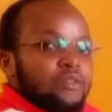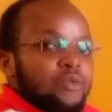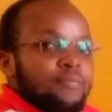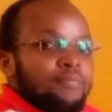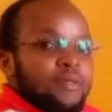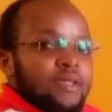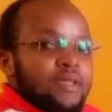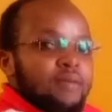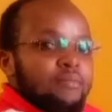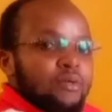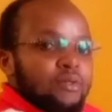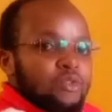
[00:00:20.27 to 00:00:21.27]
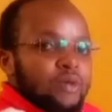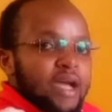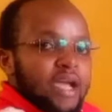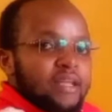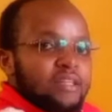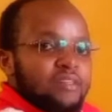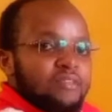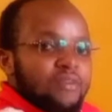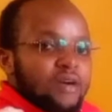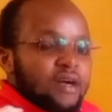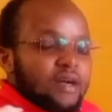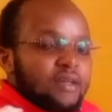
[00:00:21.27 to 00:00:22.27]
you'll be able to
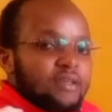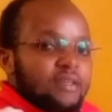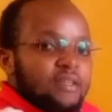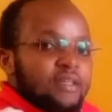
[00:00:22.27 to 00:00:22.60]
identify